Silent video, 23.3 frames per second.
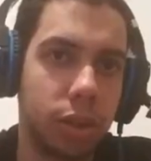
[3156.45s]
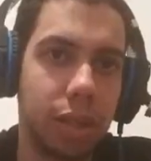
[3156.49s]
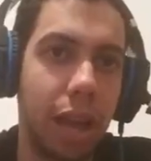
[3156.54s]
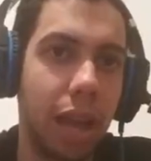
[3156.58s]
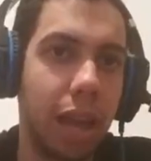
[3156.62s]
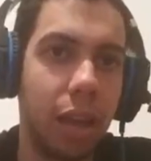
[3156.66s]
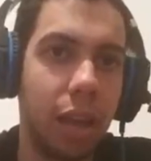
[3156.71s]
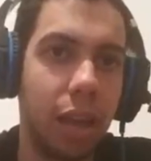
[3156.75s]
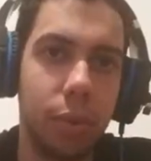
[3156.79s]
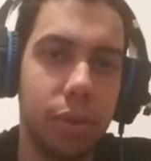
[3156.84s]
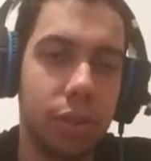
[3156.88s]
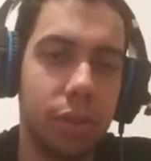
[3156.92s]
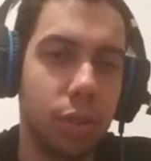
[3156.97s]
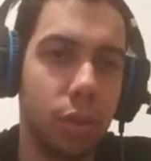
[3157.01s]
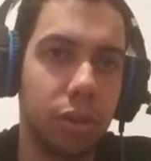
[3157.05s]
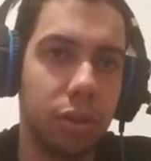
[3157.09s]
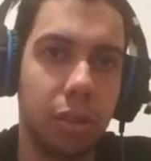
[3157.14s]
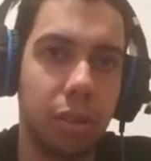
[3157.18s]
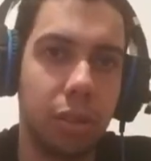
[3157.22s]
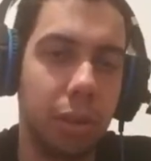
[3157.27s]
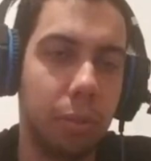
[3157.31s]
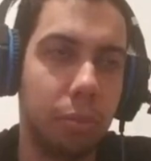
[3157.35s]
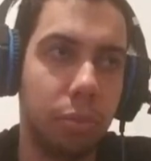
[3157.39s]
I always thought
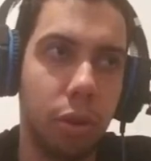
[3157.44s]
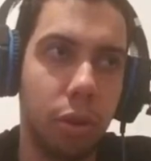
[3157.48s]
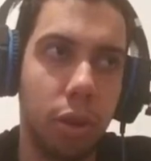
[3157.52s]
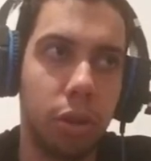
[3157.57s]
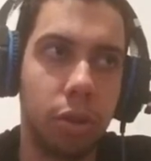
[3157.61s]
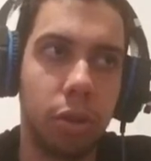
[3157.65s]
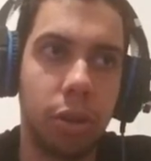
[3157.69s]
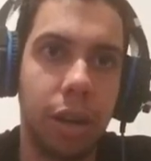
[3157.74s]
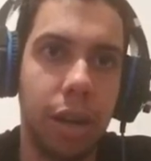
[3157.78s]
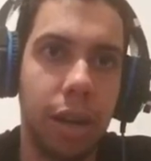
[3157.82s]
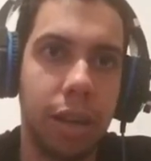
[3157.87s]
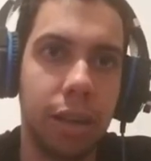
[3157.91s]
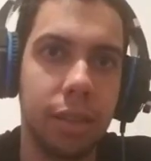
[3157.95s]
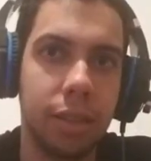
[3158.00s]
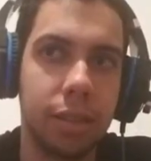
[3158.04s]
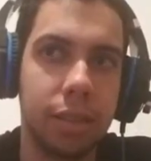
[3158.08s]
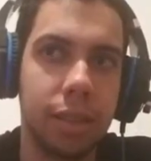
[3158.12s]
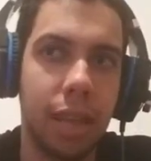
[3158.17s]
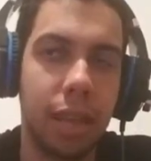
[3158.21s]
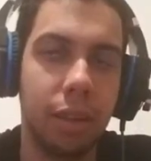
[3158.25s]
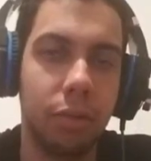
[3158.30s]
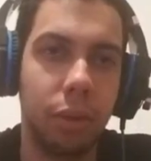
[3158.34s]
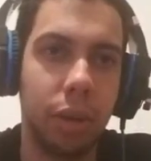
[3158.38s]
that Big Brother and
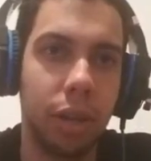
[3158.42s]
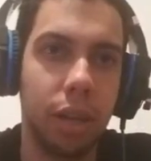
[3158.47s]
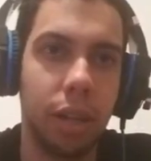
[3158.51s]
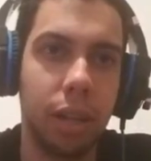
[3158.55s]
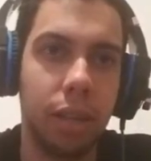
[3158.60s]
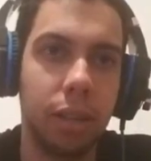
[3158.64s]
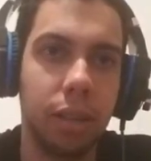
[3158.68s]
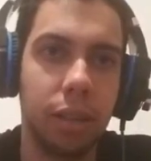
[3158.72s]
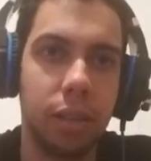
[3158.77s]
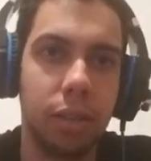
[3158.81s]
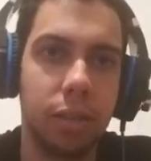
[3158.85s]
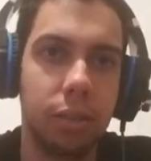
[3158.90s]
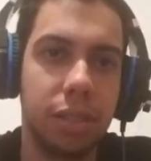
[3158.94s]
Henry and